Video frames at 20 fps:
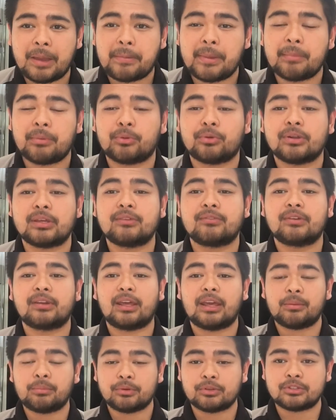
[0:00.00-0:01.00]
People were even
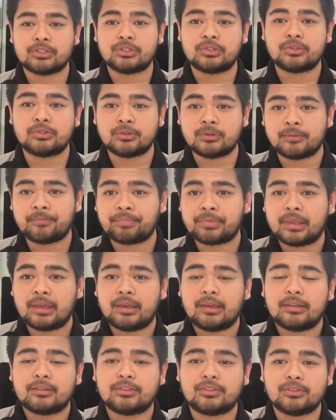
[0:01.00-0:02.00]
able to
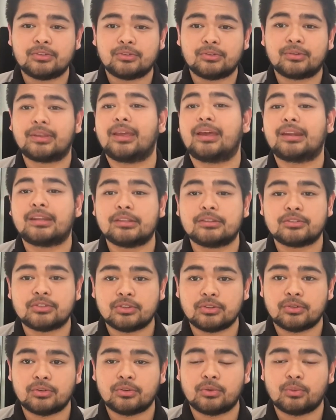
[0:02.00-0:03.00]
get
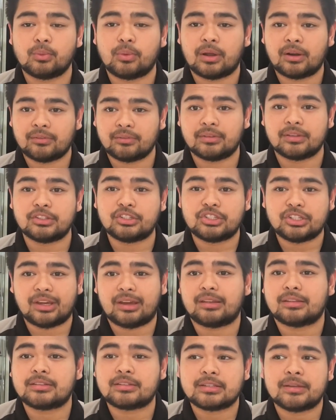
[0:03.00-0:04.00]
into one of the
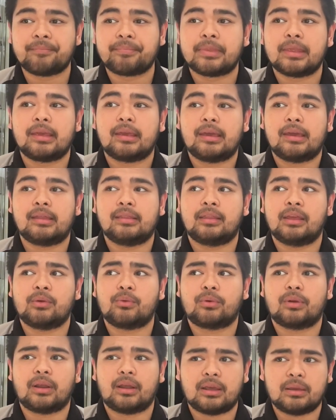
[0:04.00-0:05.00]
jets, and they
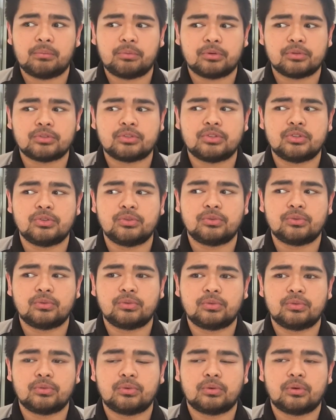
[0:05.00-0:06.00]
were able to
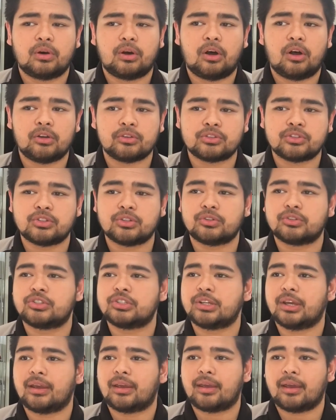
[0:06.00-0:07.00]
also
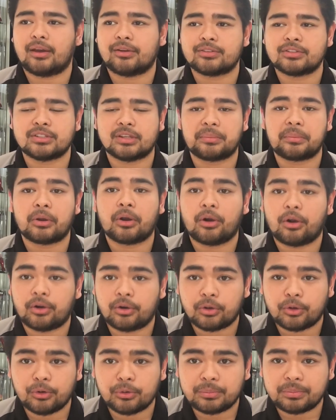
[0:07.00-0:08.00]
check out some
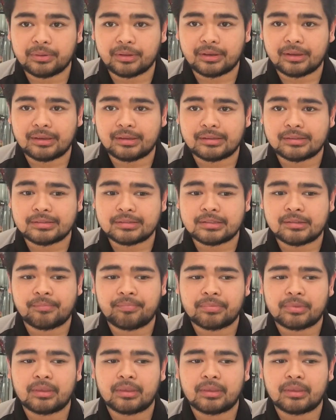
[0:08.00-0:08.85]
cargo planes.